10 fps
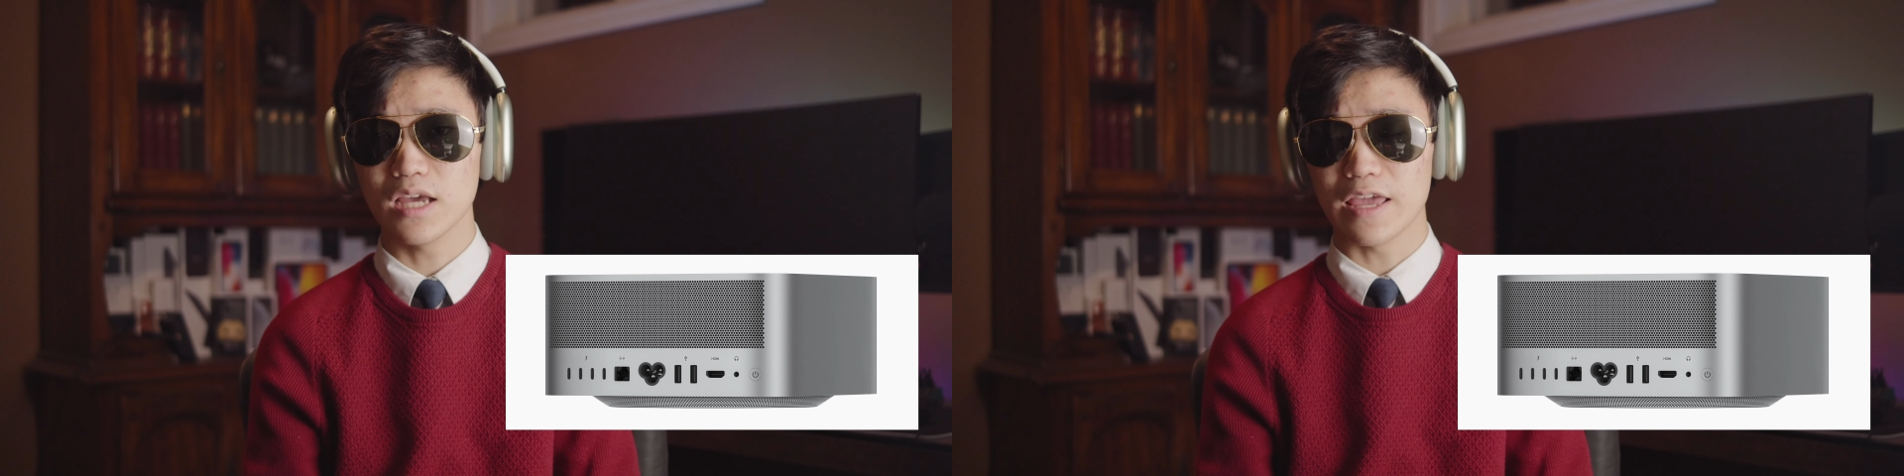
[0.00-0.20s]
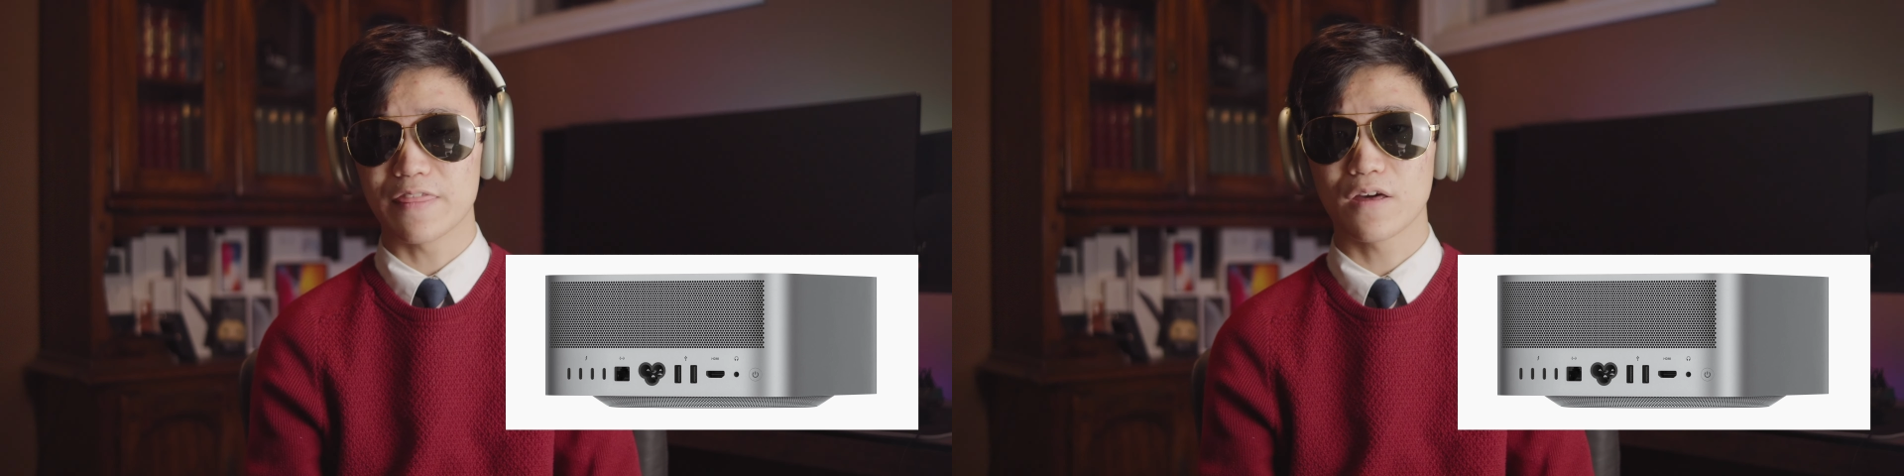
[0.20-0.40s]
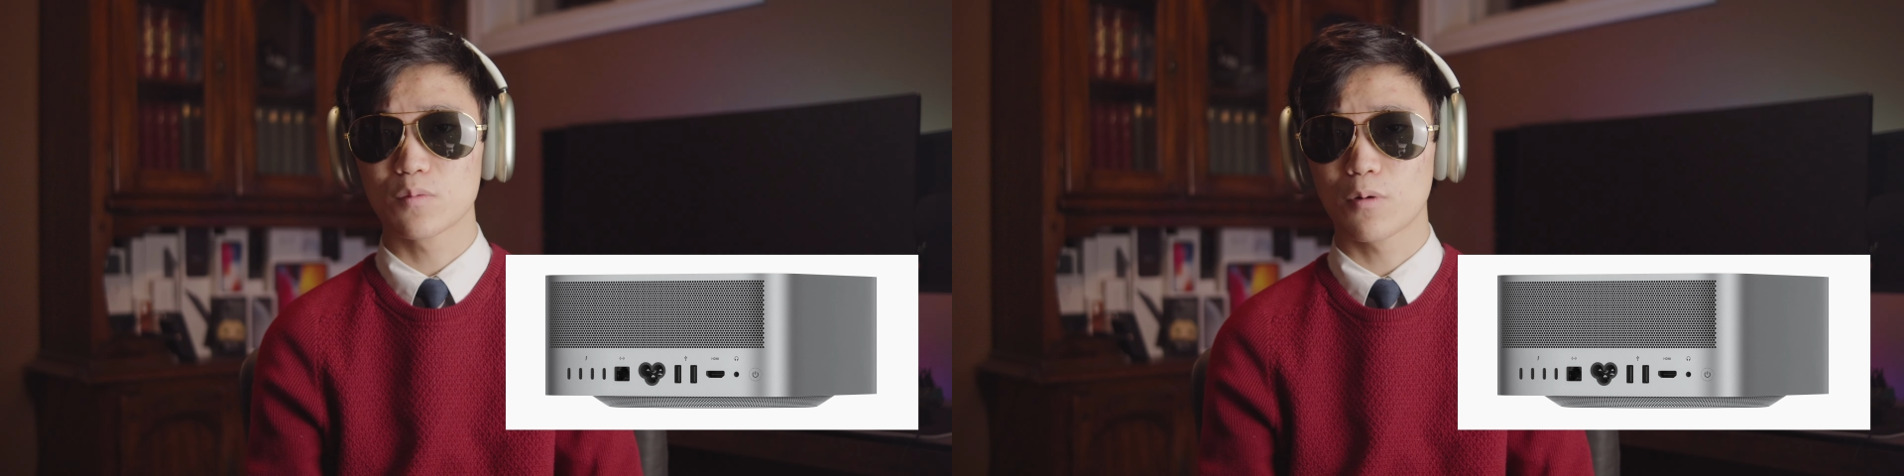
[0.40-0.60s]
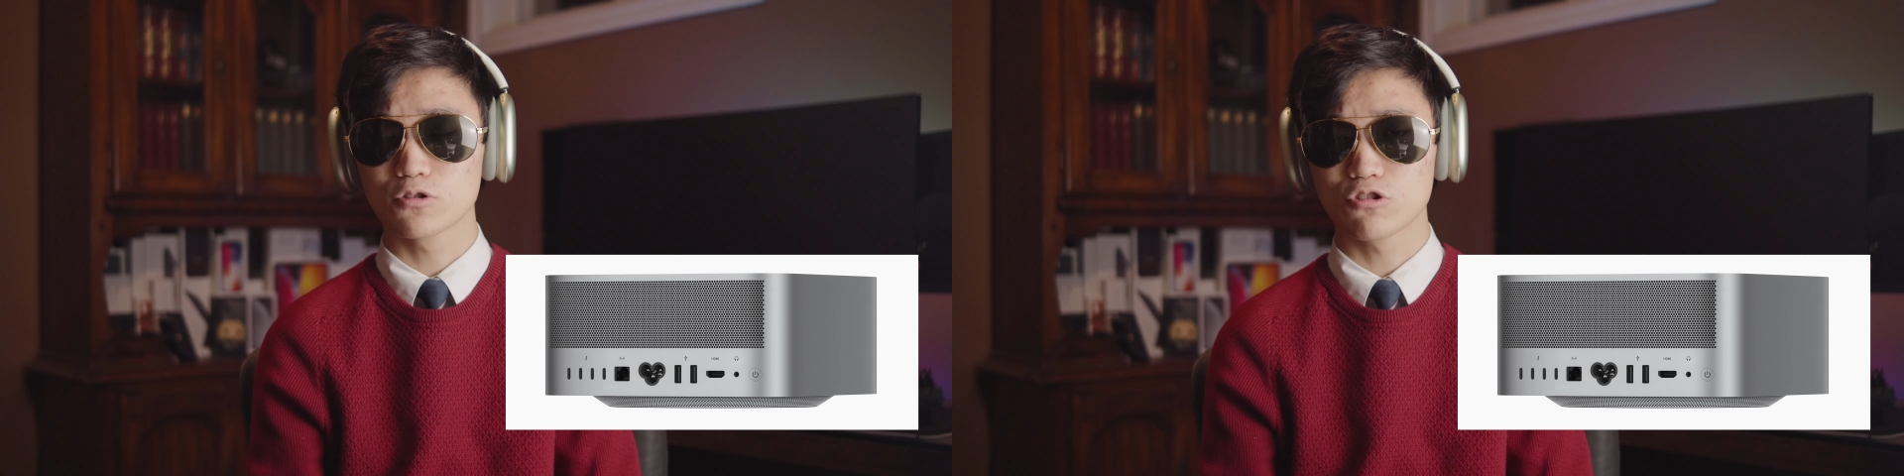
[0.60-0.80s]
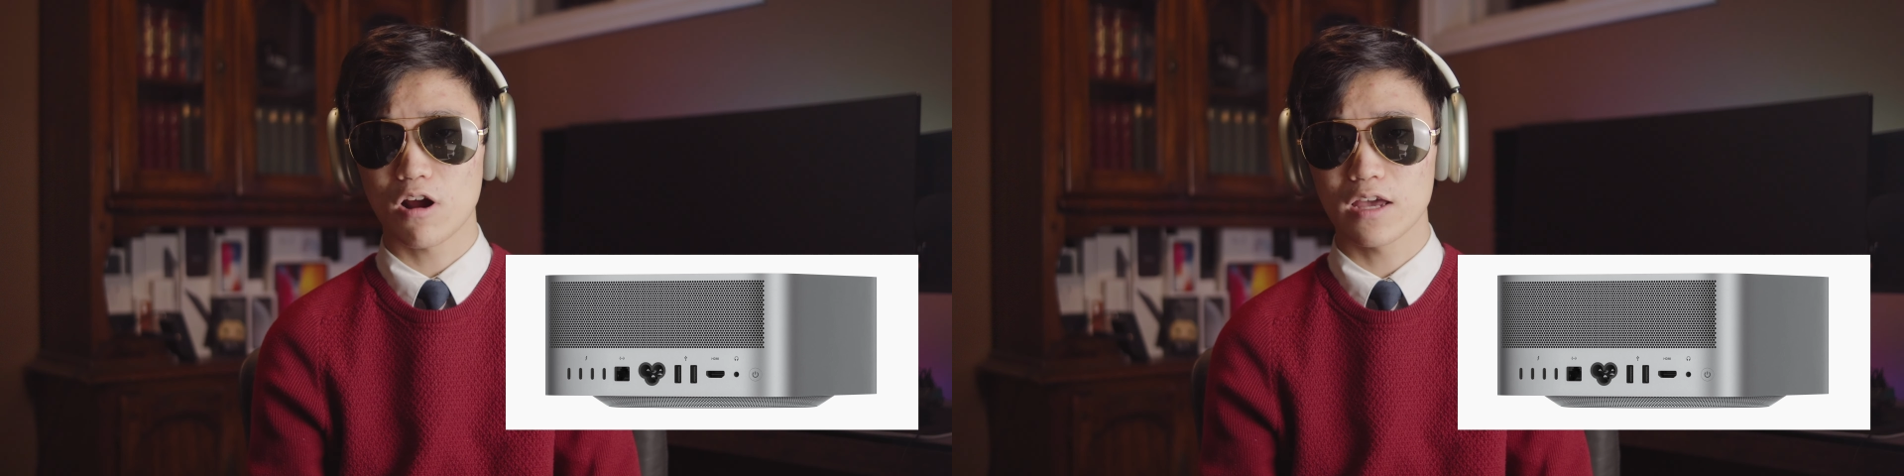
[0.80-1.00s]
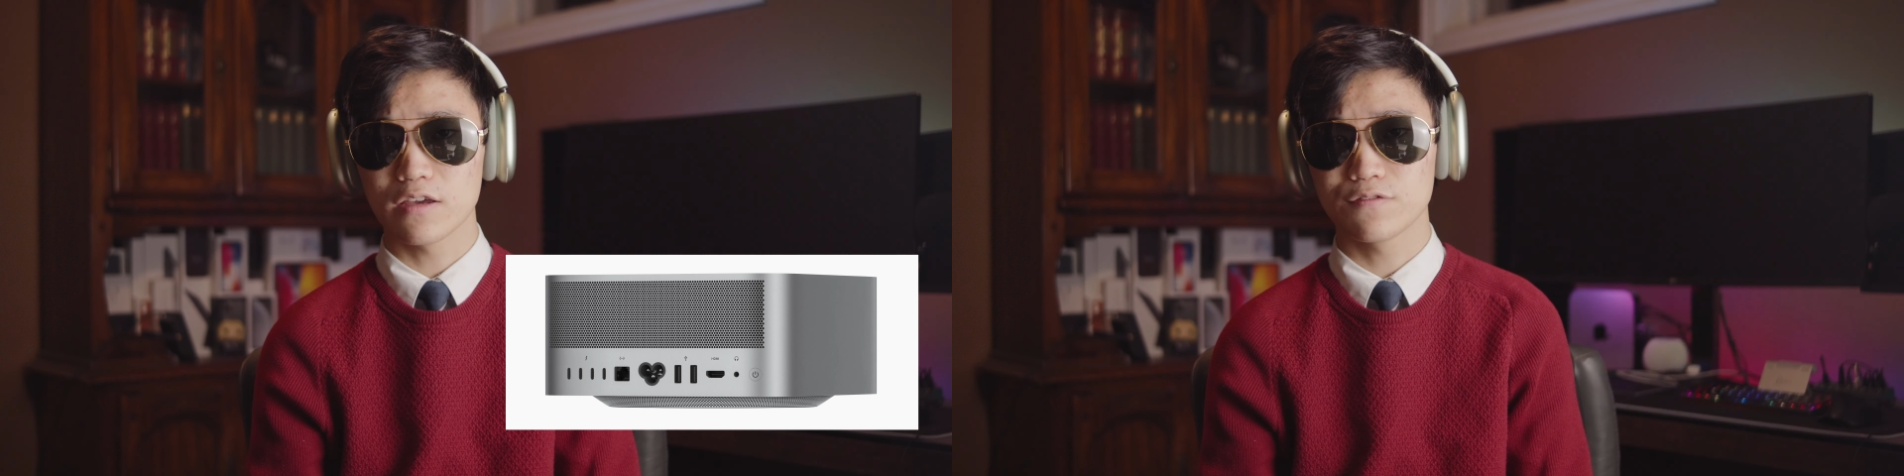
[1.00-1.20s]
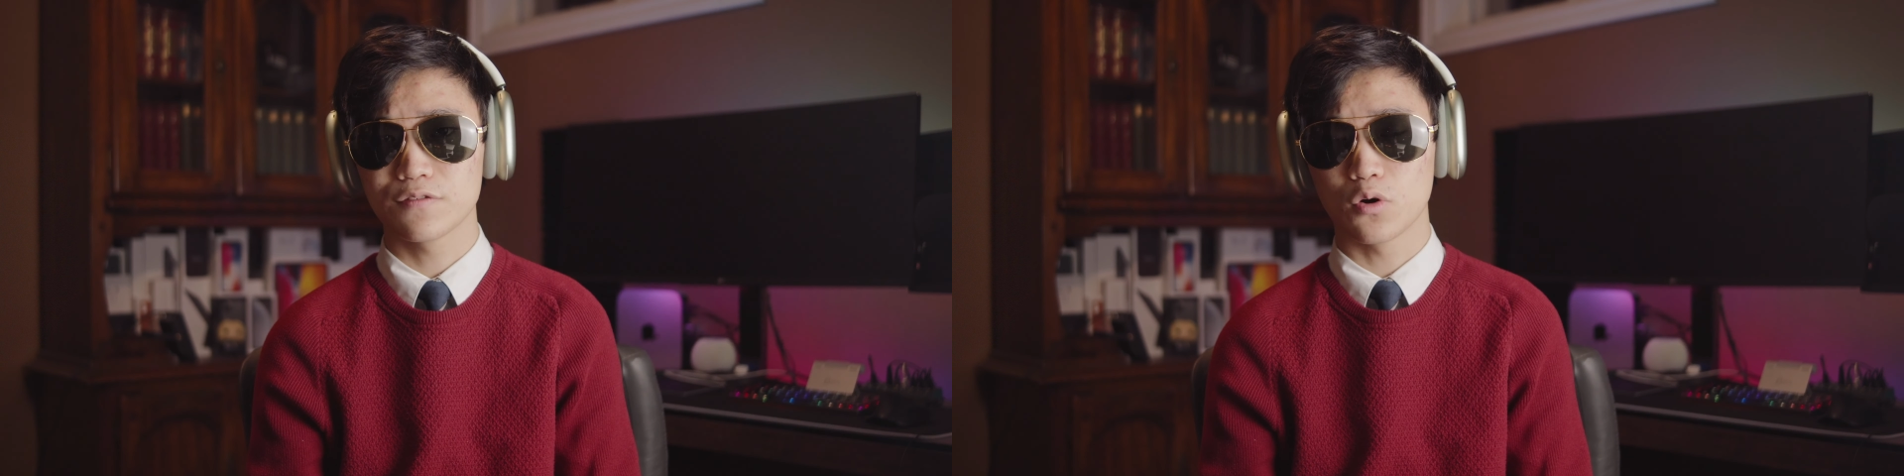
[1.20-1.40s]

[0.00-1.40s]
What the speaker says: a Thunderbolt drive,